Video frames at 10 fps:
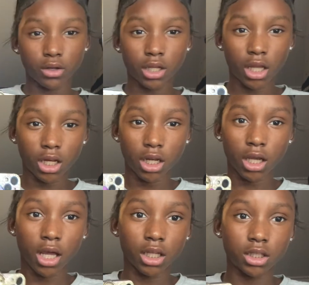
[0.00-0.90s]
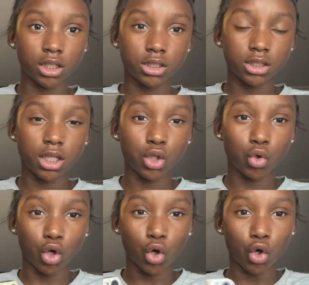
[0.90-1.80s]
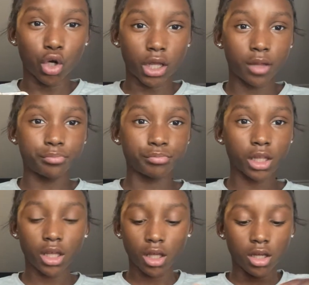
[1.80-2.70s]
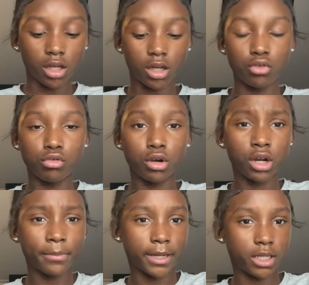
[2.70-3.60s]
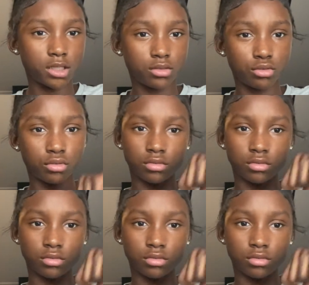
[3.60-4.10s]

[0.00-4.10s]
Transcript: it, and then it got like this thing you could hold it, and then you caught it by this too.